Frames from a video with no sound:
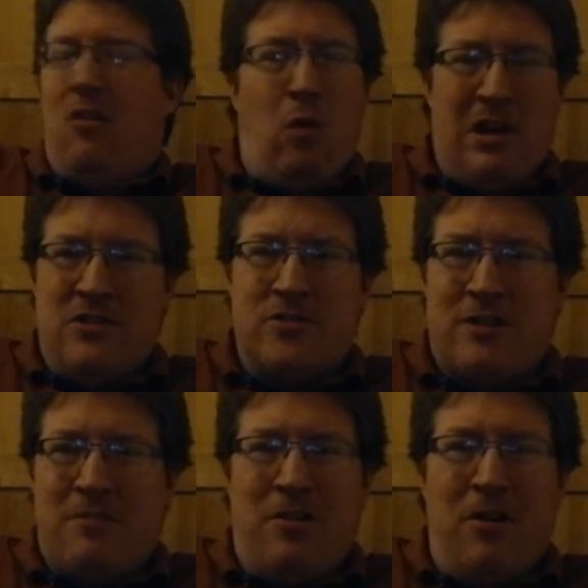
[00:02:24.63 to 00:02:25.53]
all in
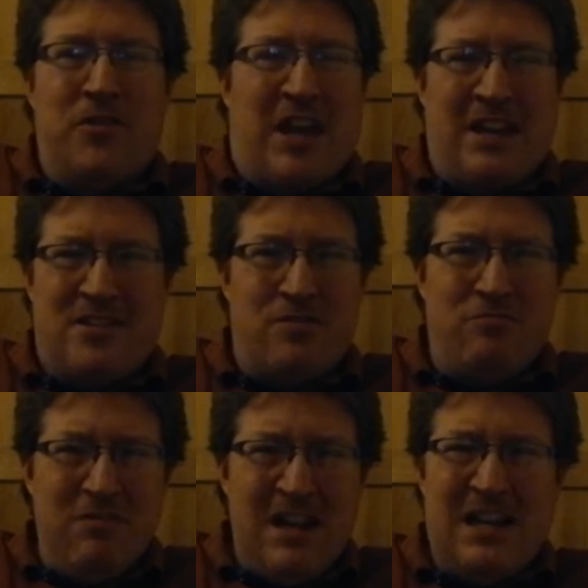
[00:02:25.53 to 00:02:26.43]
straight roles. And it's a
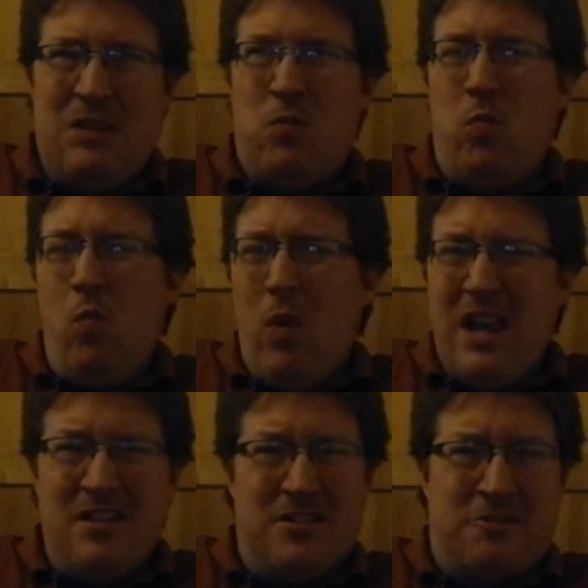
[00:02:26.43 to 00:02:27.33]
really
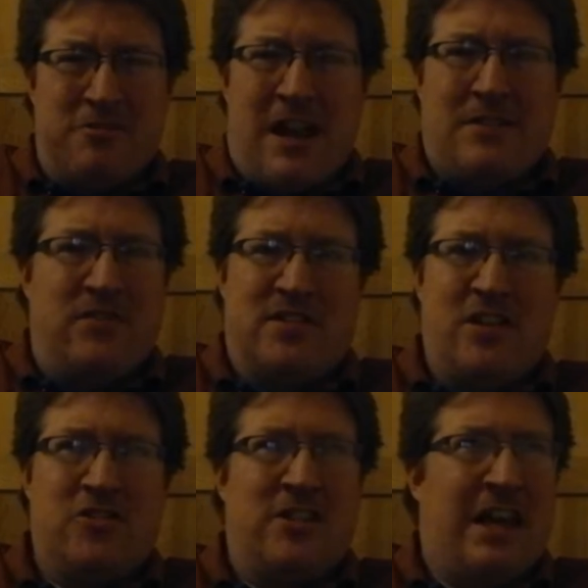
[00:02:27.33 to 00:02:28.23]
weird creative
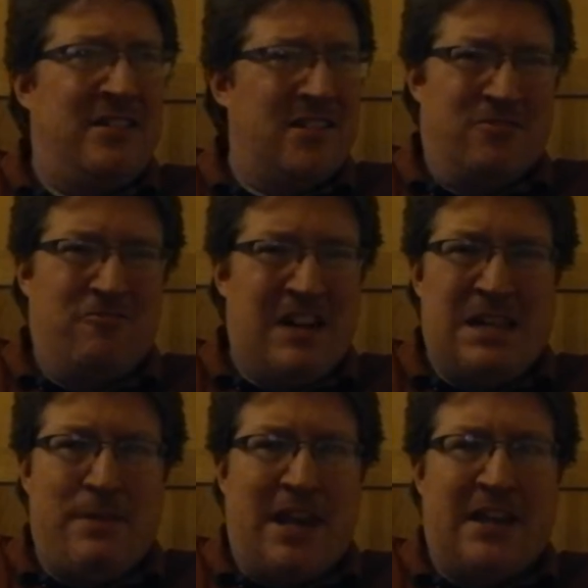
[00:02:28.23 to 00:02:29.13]
decision and doesn't
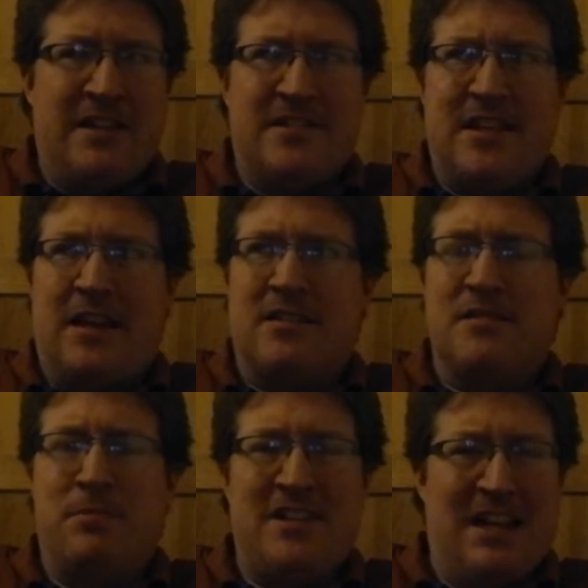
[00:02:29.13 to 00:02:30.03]
really make any
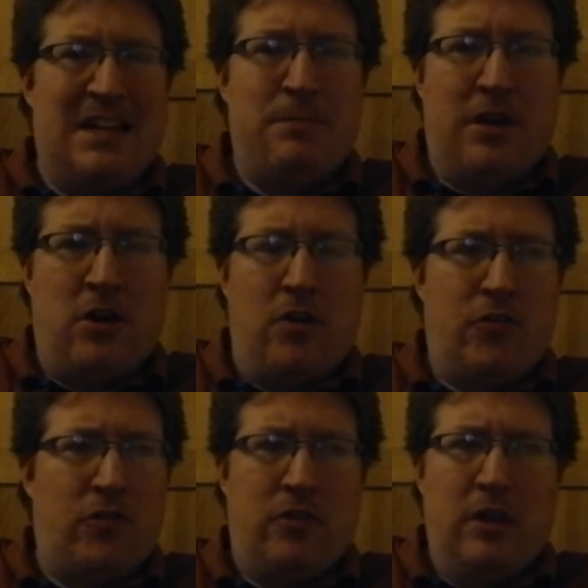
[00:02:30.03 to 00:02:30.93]
sense, particularly
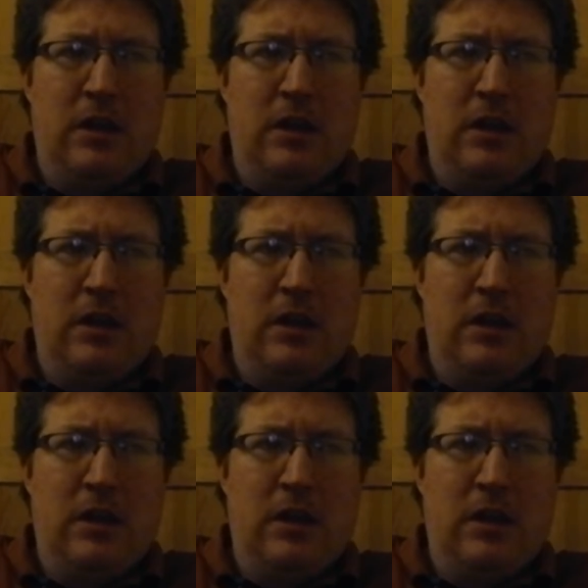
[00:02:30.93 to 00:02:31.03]
because